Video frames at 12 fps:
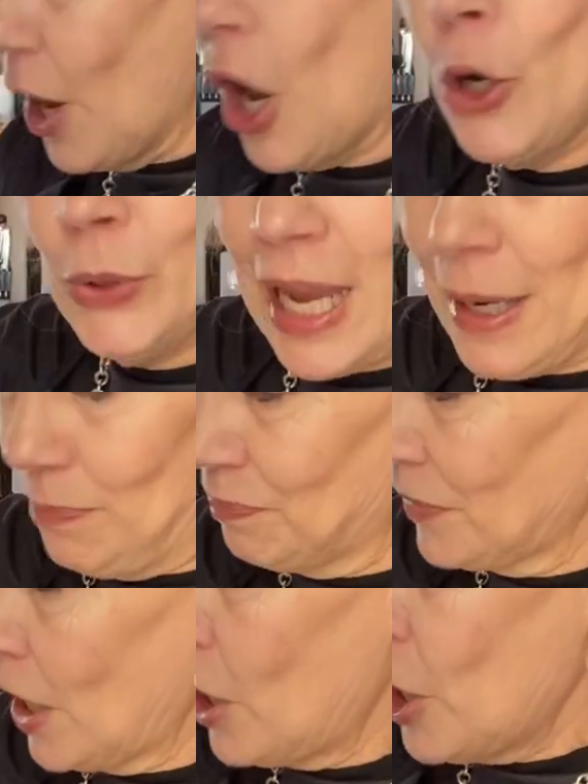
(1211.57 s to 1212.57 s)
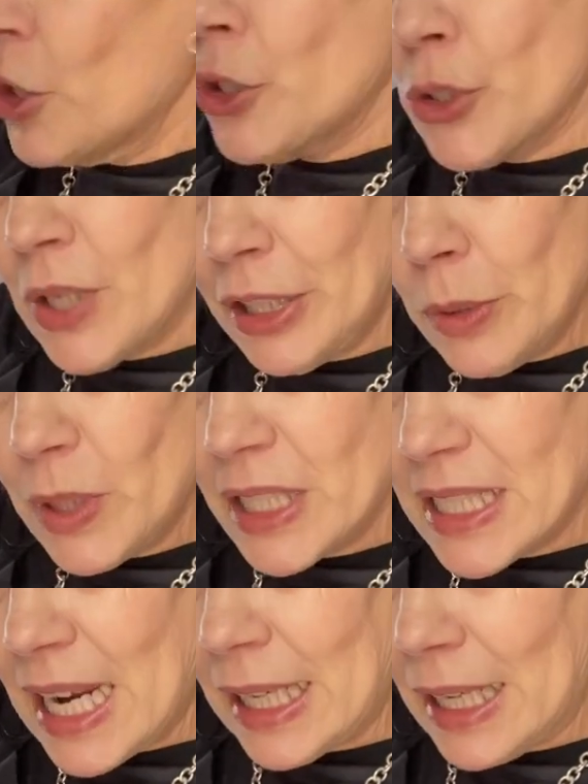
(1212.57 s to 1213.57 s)
Okay, so now you wanna
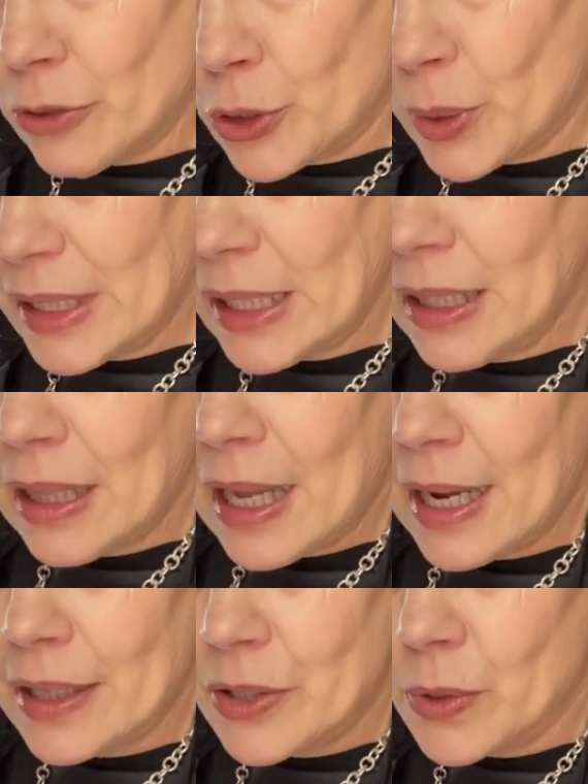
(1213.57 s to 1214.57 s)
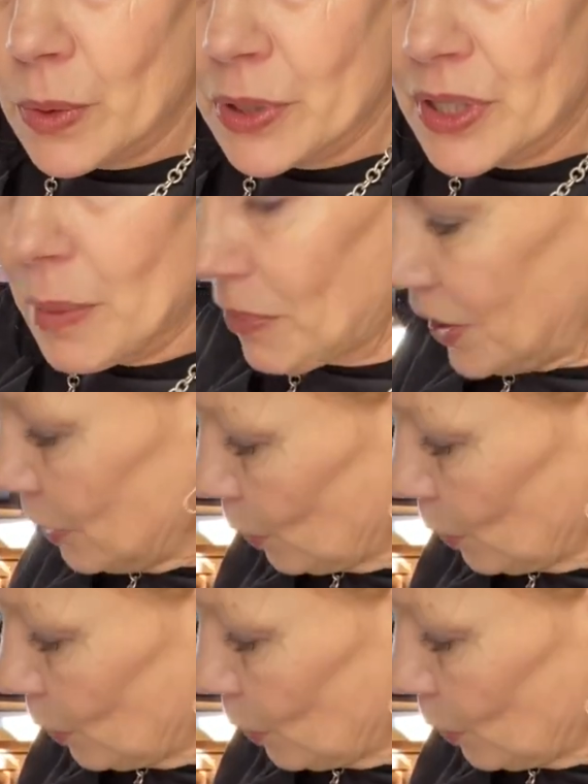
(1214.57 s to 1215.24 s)
take a drinking glass or something